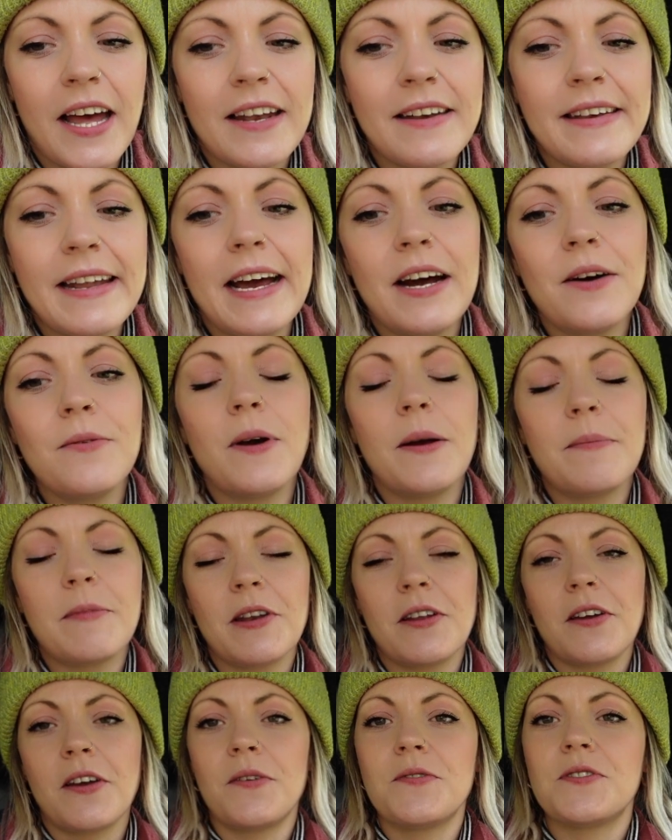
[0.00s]
and now what I'm
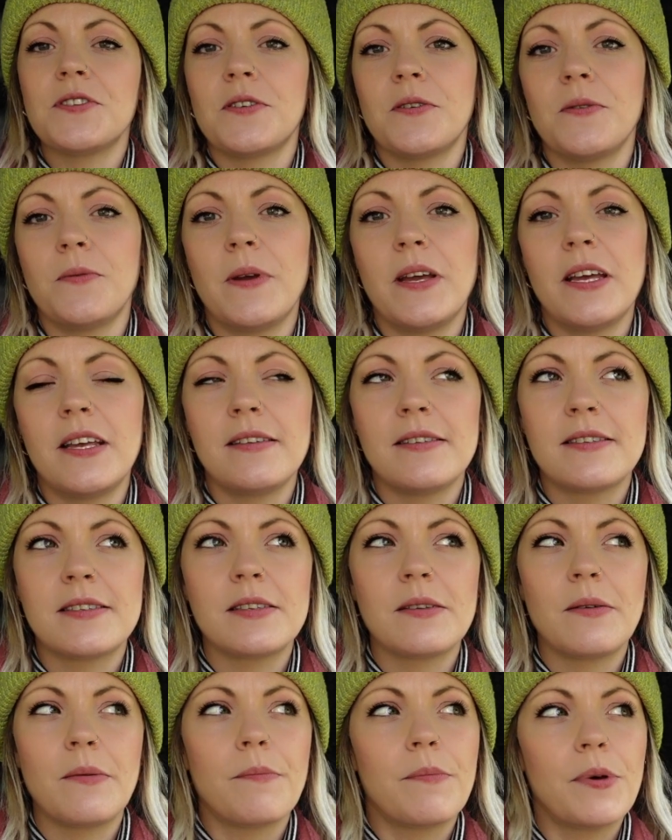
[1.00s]
going to go do is